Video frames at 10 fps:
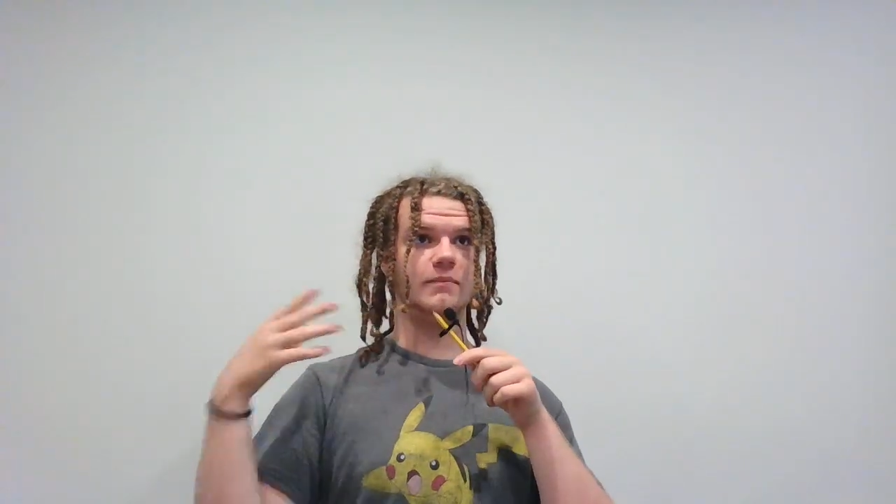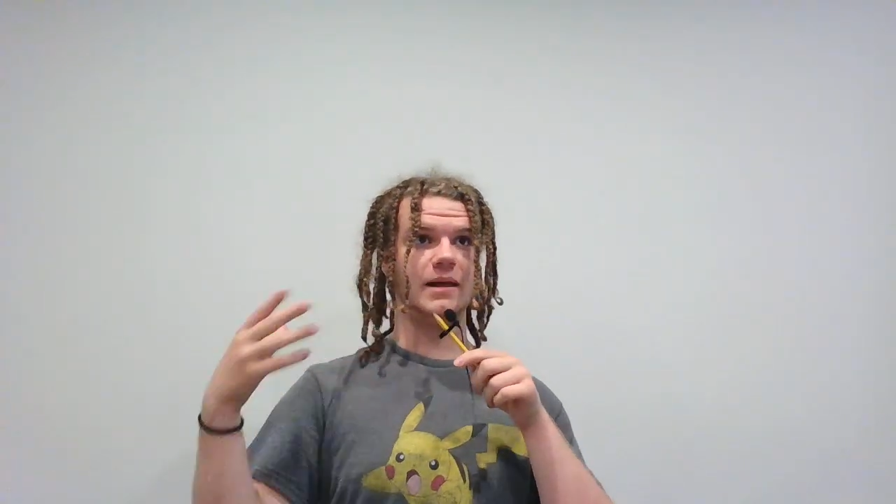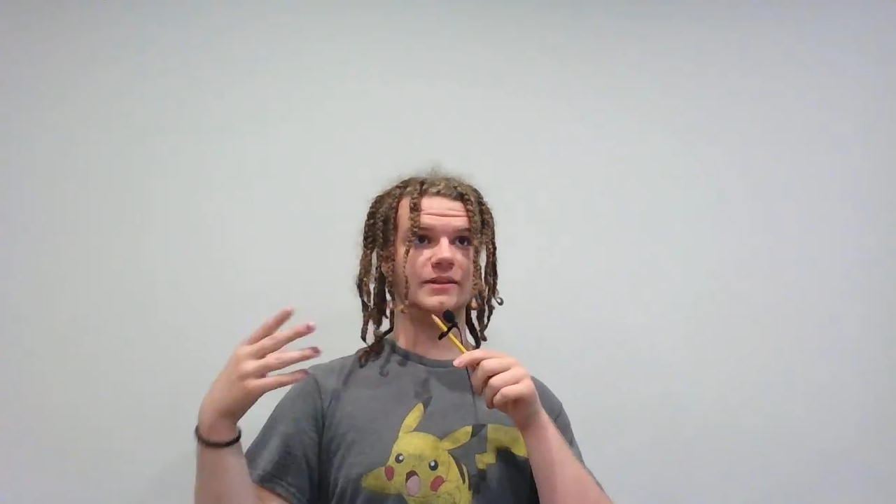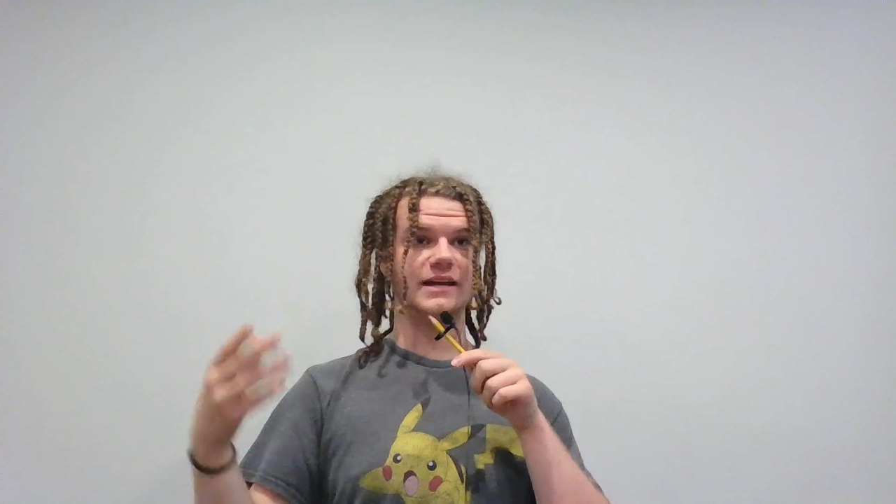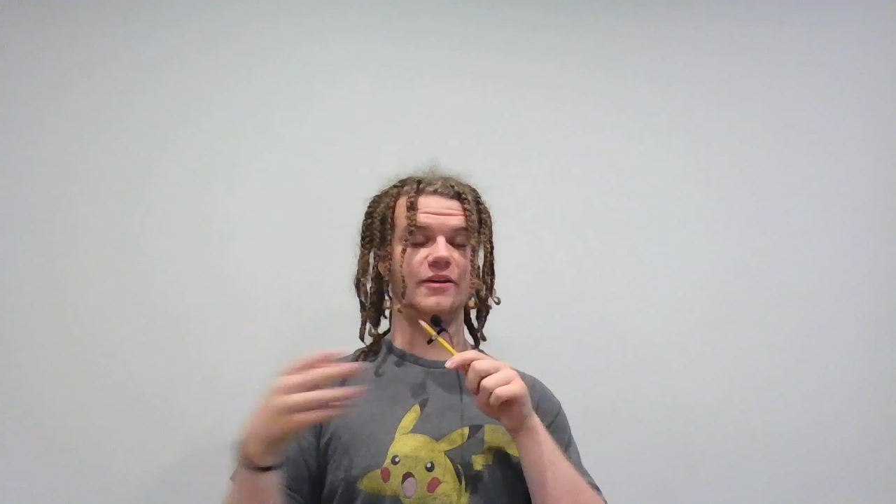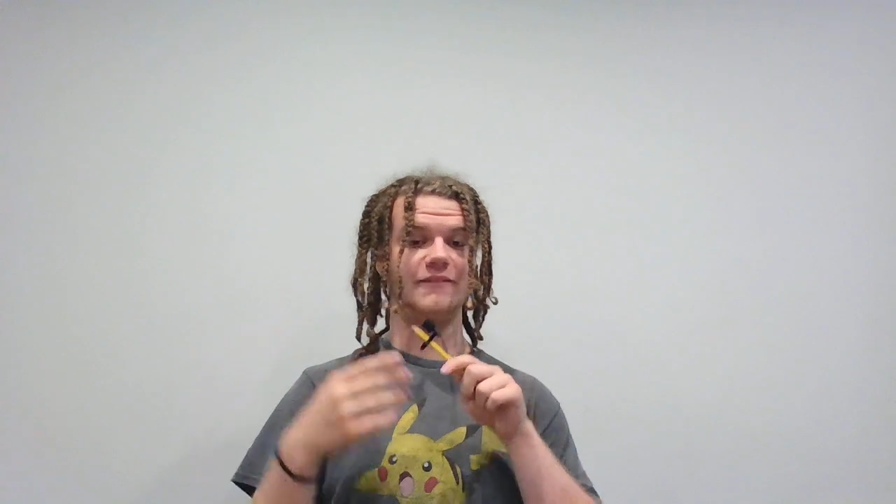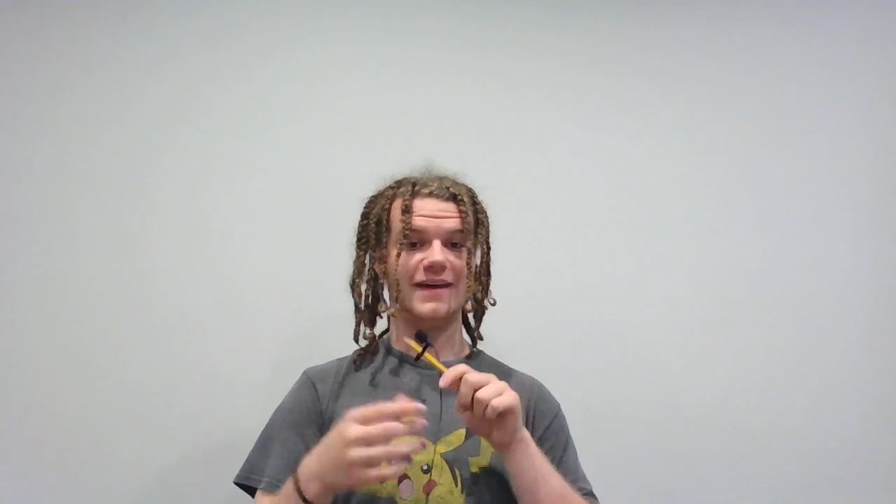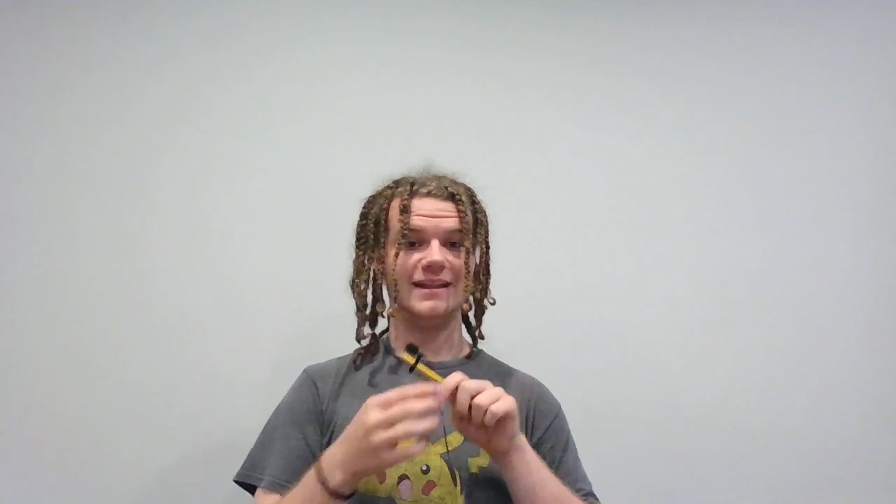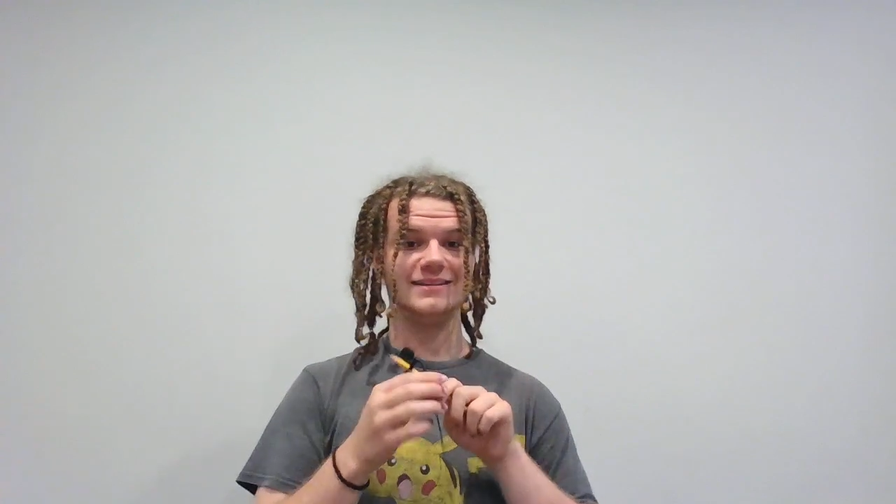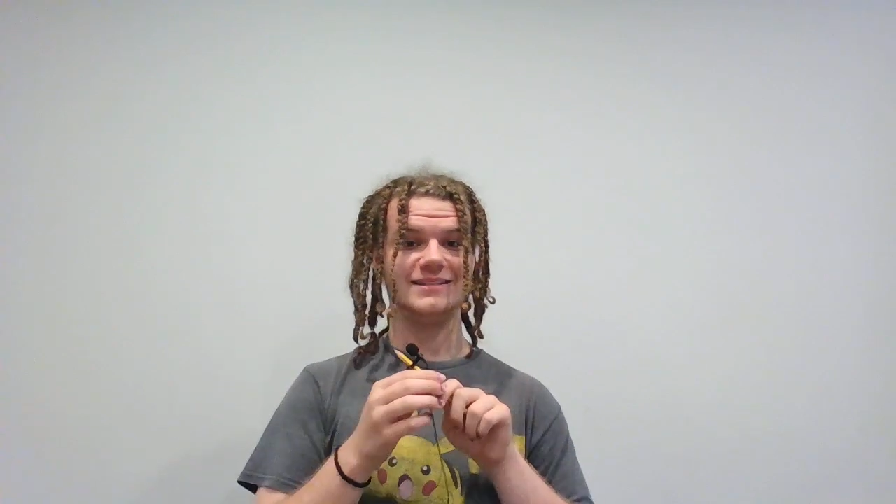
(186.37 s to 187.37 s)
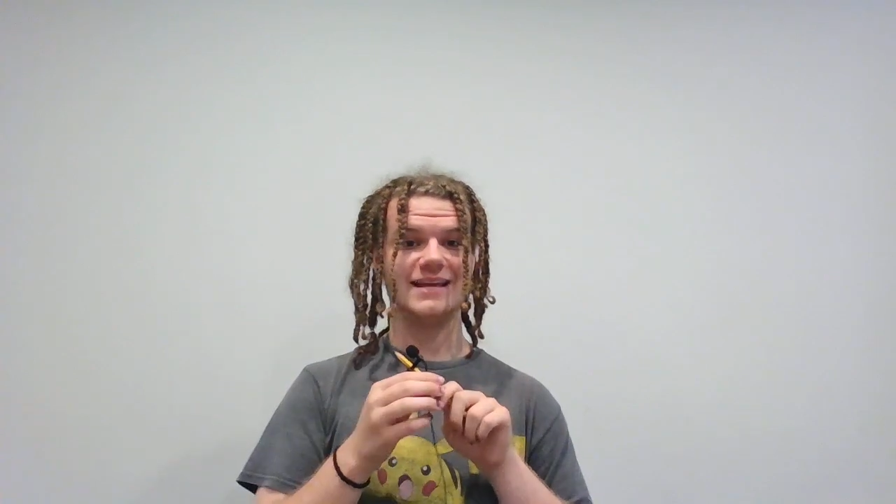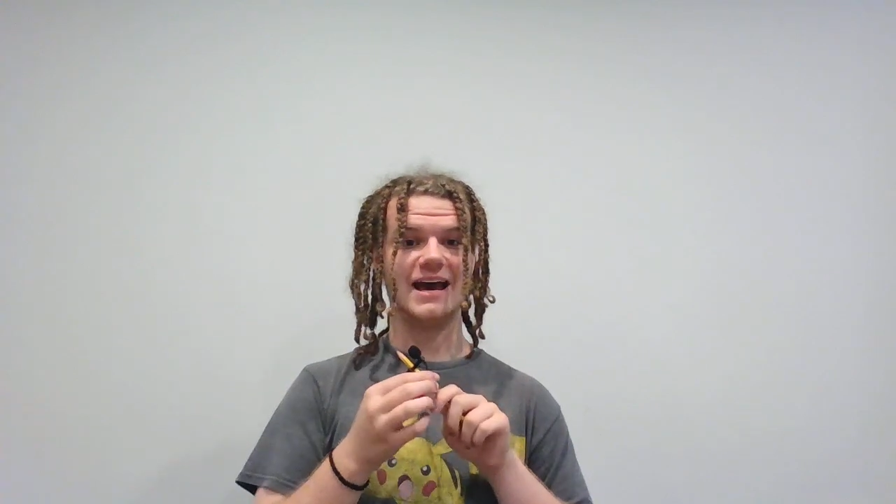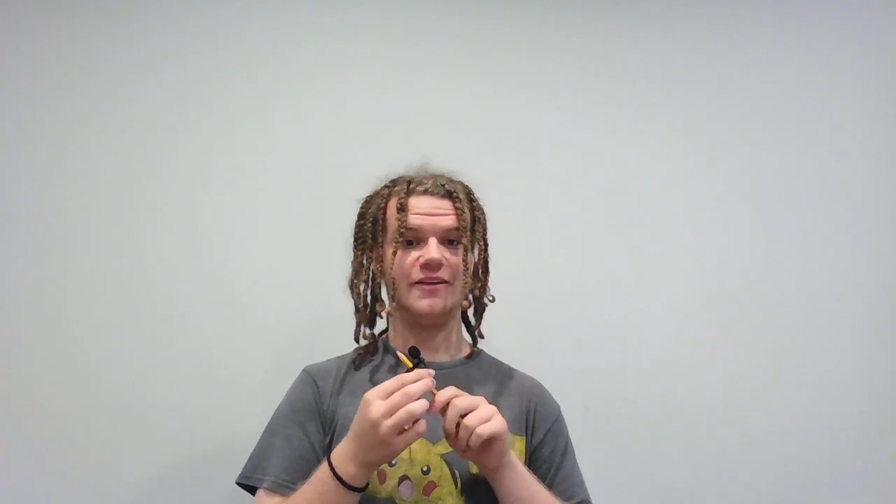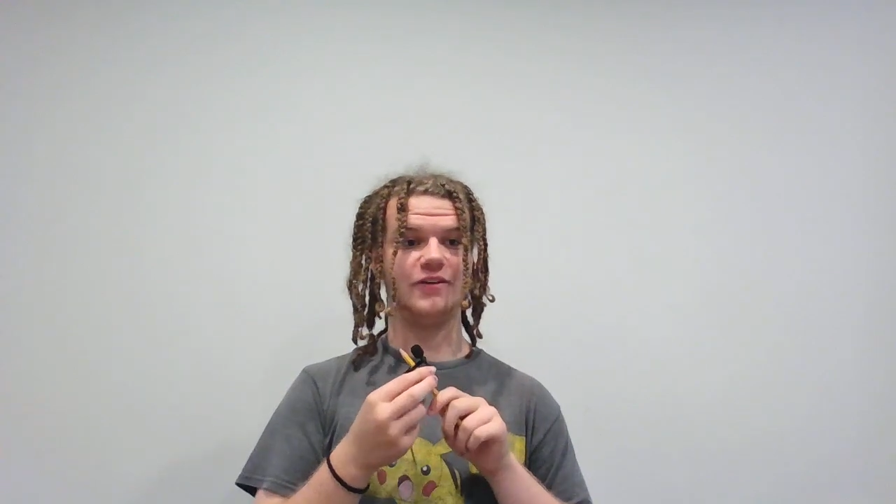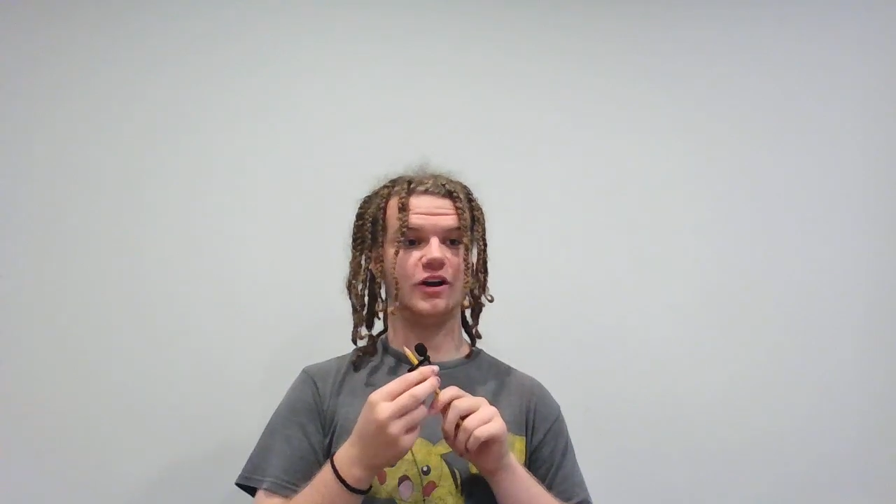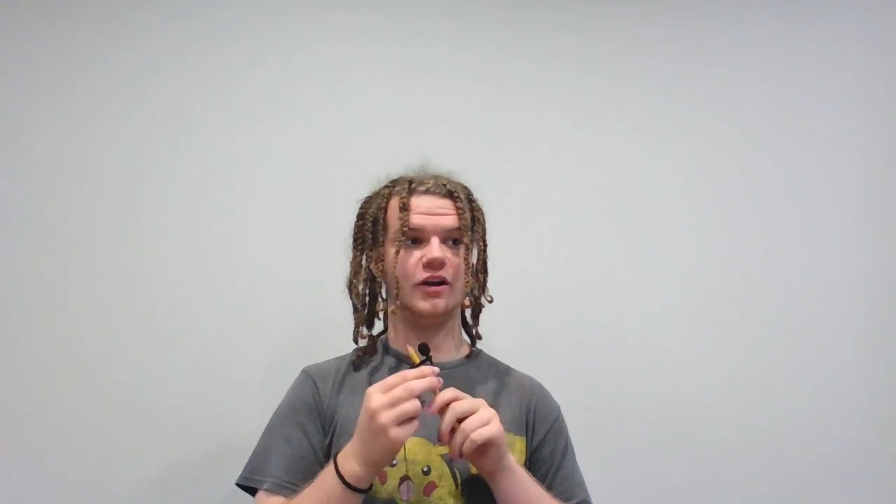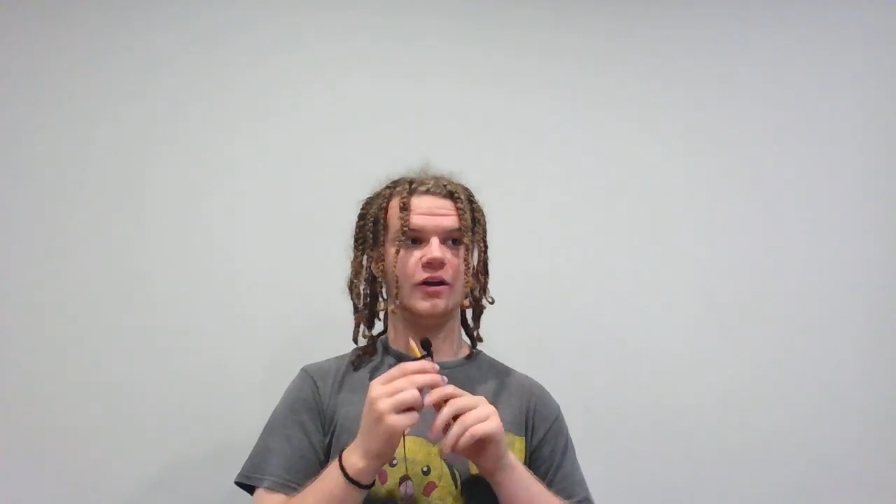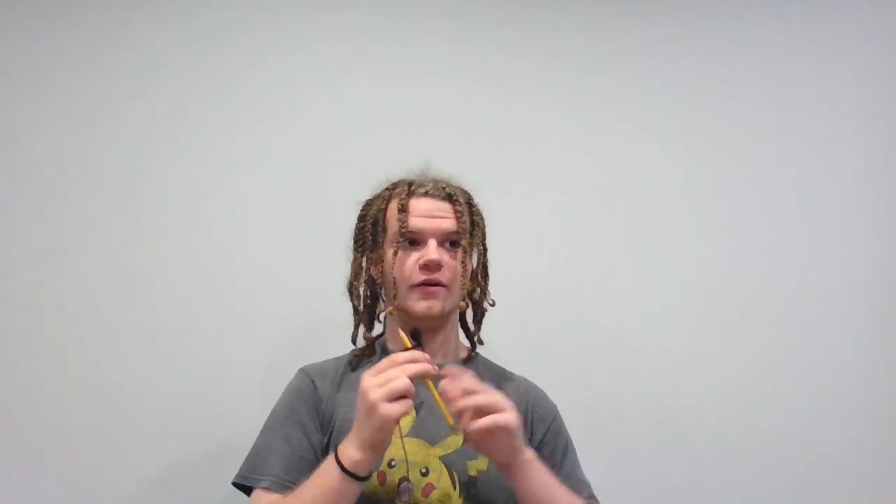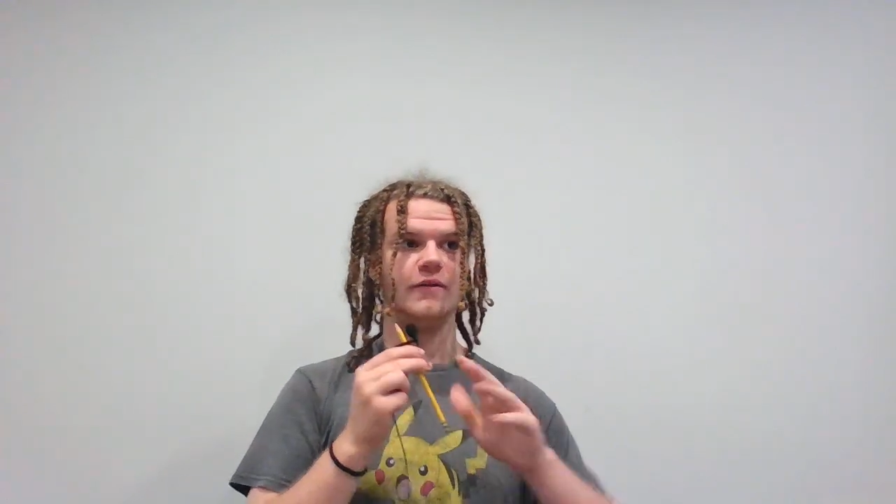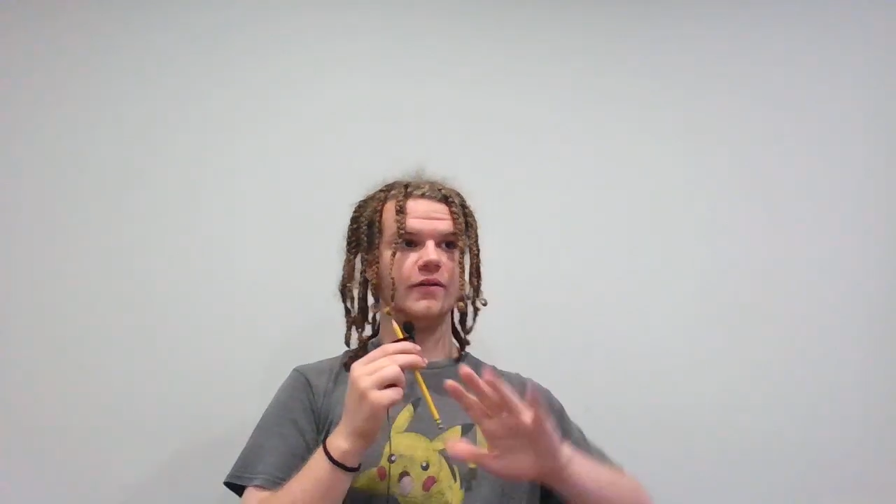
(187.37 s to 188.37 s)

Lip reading: meltdown events out of our